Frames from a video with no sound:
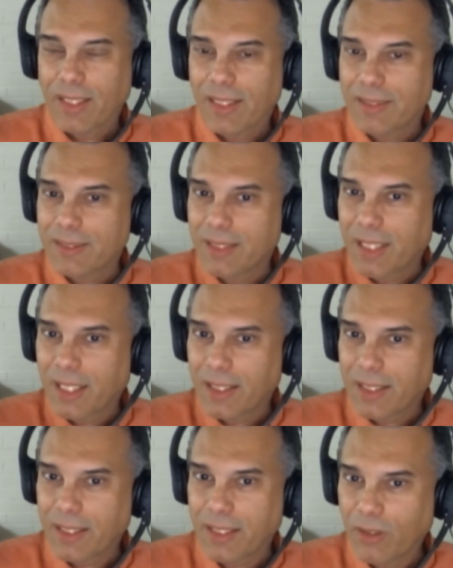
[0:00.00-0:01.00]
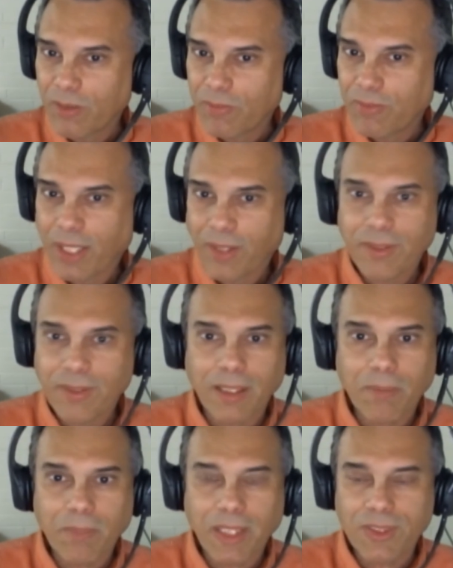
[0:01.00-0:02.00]
it's not hellfire and
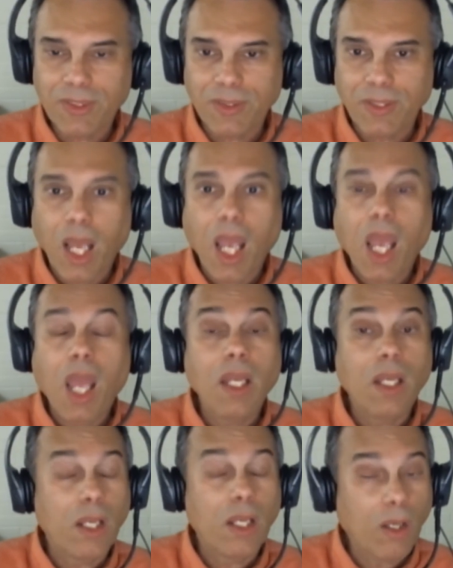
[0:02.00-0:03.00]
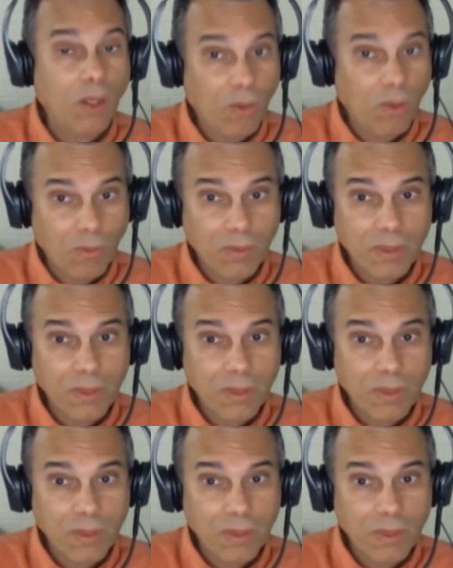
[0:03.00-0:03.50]
damnation. No.